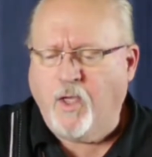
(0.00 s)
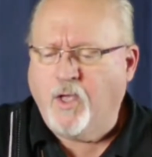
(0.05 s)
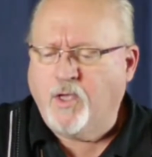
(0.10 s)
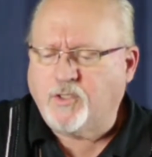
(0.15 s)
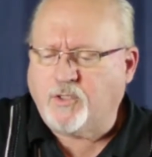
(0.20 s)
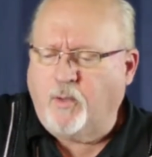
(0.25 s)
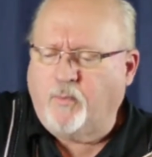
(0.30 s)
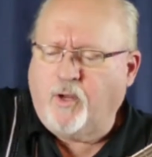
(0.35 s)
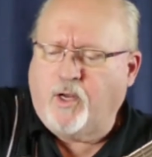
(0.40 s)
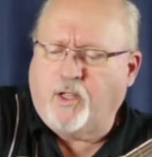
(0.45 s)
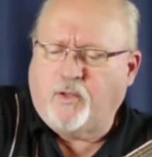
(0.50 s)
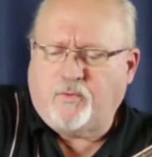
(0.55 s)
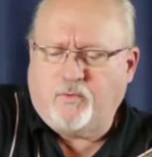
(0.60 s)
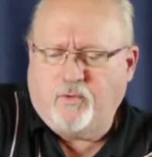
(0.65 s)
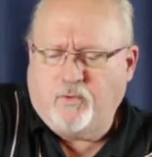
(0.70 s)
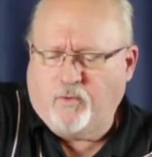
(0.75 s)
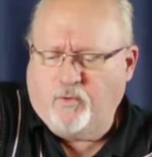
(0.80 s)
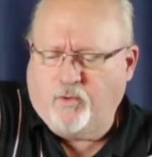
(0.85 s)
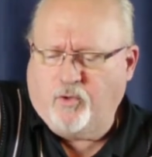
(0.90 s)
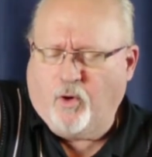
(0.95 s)
So I'm going
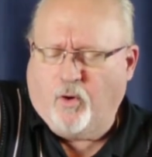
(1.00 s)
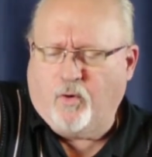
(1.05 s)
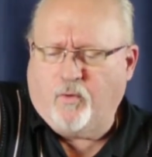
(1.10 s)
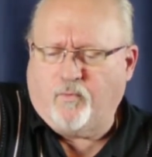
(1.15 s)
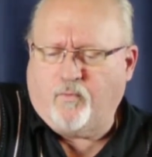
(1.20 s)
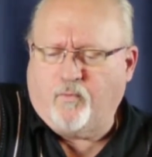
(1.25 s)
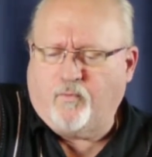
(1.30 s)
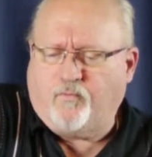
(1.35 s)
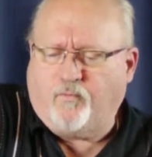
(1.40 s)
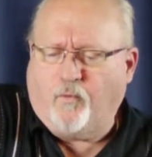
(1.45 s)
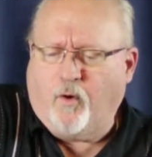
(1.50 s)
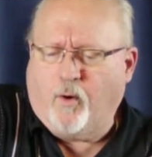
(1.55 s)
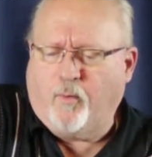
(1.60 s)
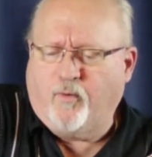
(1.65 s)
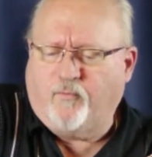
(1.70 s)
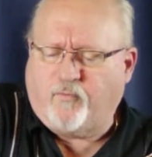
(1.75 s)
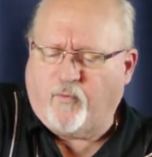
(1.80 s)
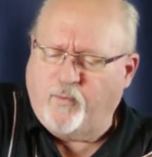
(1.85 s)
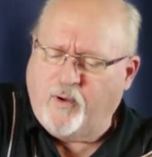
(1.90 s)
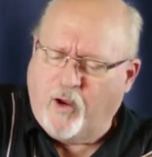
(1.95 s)
to go
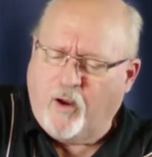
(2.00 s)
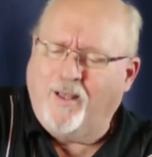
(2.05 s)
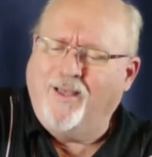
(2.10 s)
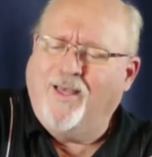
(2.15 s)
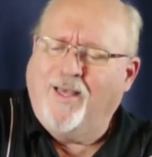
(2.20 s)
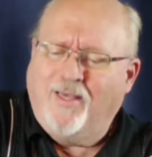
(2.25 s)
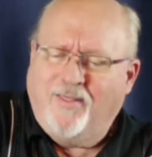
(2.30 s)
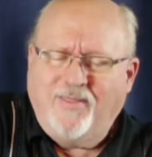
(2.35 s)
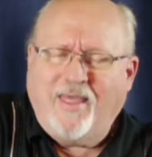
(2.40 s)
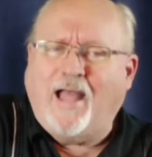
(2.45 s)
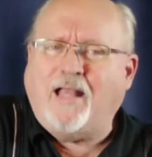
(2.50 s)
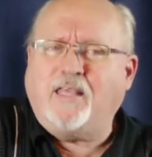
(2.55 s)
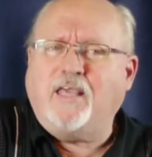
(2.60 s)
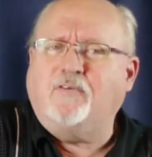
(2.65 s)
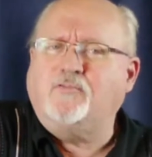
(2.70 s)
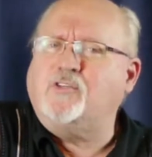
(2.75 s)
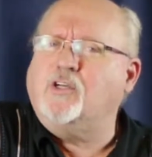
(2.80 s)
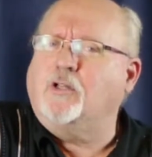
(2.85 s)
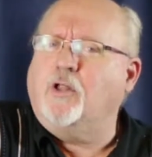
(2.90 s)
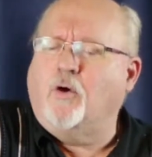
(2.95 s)
forward from here. That
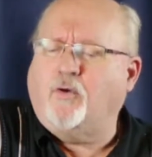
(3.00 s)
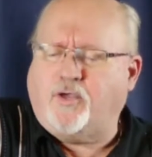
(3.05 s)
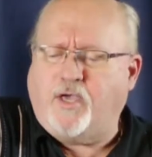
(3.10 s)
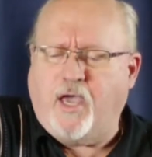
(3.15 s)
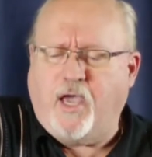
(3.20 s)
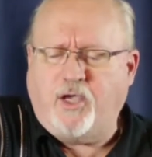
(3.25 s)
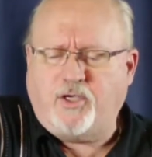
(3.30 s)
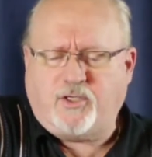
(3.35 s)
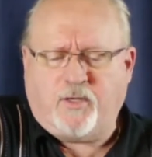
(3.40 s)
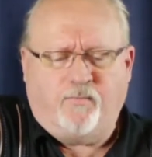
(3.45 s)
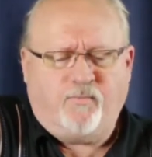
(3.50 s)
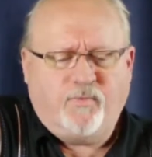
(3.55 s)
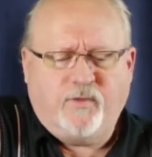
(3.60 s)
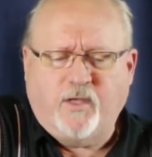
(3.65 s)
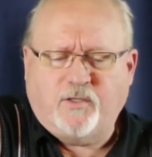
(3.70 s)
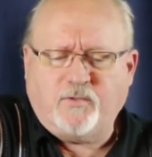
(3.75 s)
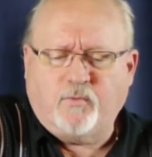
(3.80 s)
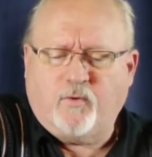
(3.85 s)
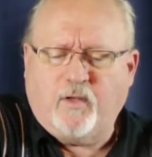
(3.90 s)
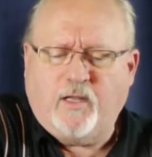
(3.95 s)
gives you location.
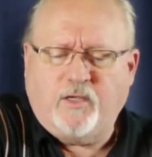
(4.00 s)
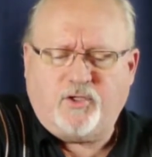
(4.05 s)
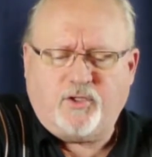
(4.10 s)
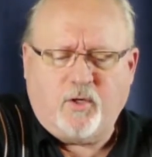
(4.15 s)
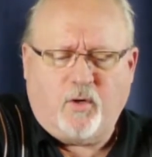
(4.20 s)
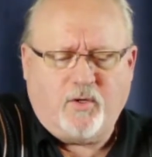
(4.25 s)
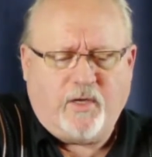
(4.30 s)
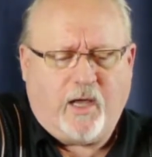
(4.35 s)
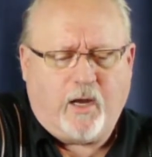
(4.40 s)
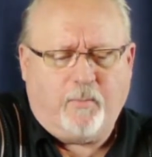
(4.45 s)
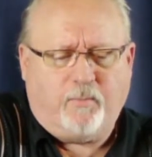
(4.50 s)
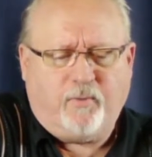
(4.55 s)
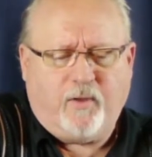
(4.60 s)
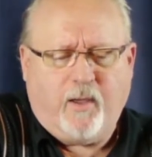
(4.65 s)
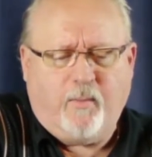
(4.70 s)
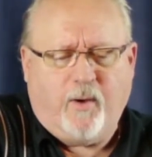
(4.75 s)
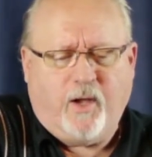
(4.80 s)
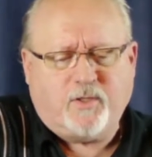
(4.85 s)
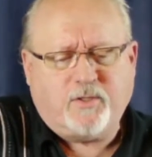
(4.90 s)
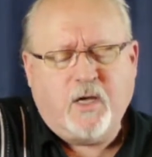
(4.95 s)
Doesn't really show you how to play
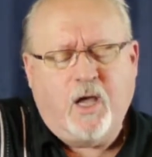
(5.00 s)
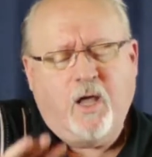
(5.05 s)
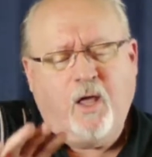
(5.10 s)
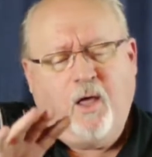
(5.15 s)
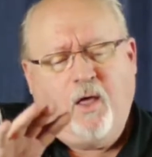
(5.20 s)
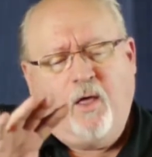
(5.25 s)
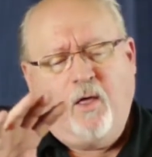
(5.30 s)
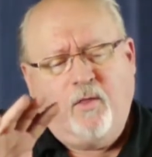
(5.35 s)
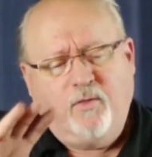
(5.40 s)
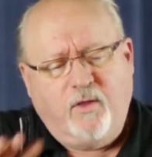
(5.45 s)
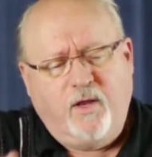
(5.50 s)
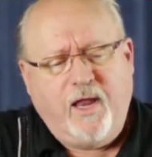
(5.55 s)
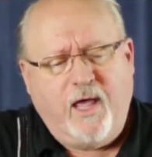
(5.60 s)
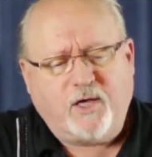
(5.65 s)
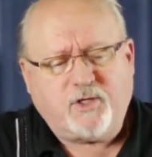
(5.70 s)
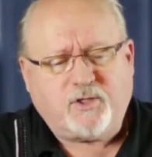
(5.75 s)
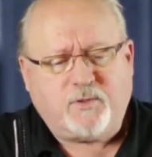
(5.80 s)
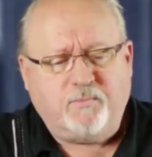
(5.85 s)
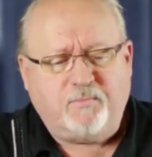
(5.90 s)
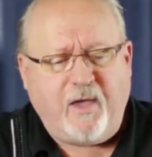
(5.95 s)
much. The
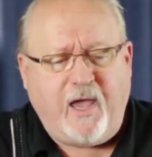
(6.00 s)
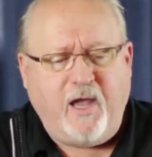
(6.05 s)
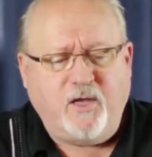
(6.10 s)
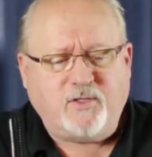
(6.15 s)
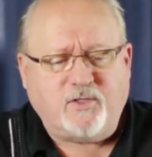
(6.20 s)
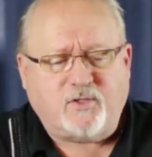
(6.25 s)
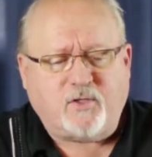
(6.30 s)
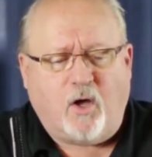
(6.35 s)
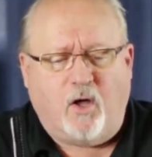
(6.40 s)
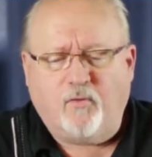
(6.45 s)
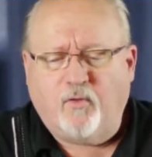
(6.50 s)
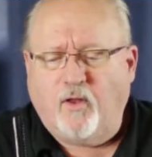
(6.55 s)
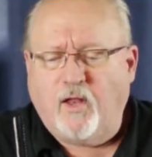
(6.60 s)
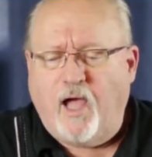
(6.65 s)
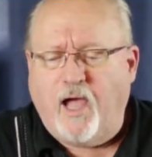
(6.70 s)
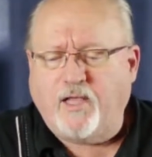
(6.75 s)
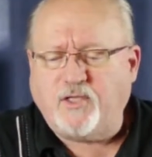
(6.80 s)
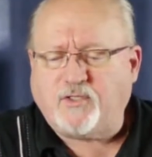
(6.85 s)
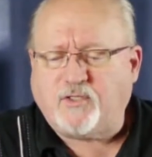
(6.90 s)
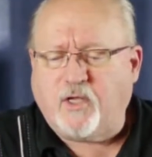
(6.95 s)
next page is called the
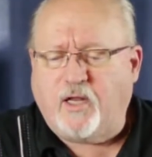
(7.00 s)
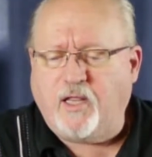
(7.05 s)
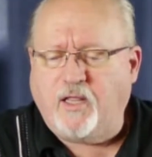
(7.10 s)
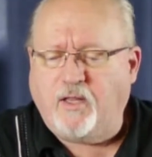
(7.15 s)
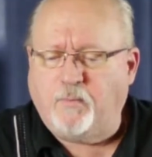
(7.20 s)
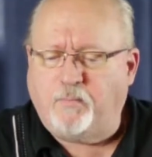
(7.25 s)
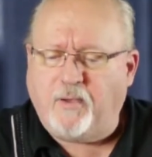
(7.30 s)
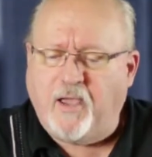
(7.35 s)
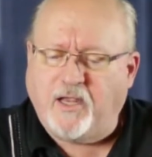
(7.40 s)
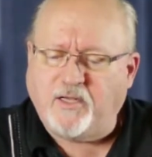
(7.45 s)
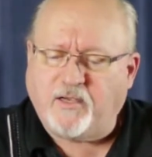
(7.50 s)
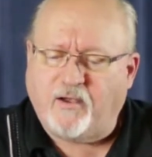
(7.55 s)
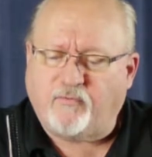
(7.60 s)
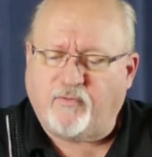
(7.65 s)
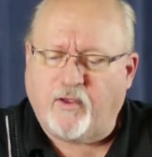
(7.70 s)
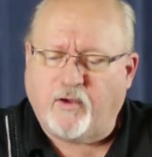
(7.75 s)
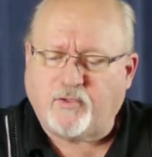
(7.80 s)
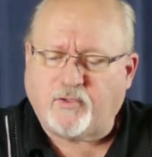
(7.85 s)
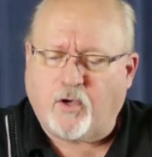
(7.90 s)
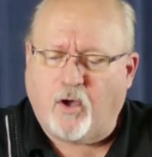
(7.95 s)
line study, and the page after
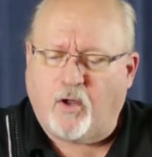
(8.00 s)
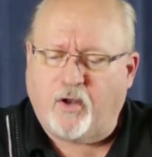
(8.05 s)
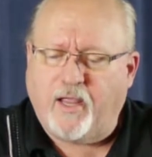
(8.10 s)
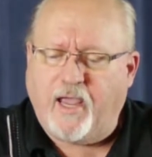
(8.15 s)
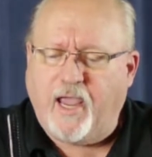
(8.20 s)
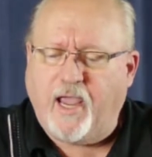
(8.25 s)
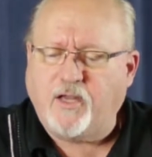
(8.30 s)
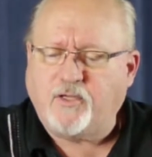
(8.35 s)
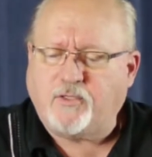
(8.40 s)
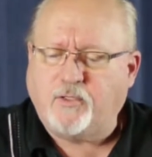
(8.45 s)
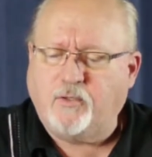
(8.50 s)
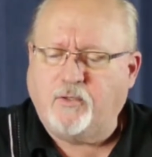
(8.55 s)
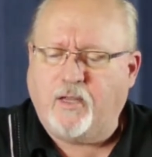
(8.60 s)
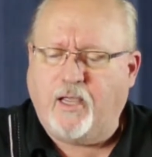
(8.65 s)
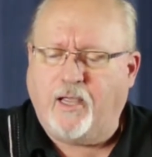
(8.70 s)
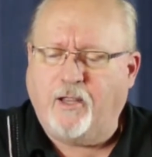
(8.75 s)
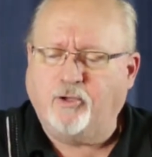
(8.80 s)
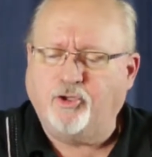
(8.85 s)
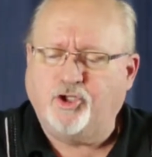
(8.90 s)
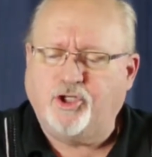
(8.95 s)
there is called Etude
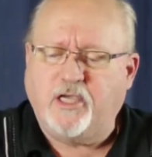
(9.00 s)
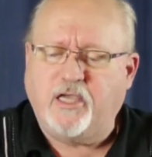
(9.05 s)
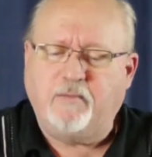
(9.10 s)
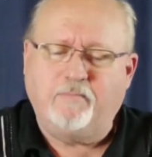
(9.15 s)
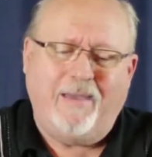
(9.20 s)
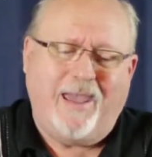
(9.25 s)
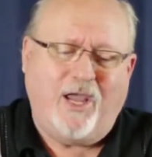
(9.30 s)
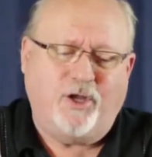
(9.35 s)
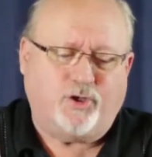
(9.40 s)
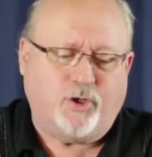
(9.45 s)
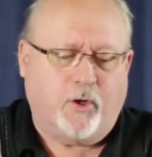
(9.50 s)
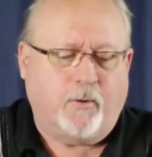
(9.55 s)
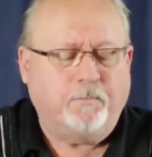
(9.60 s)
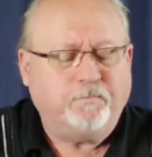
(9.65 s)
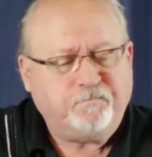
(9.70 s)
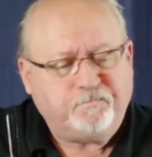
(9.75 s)
in G major.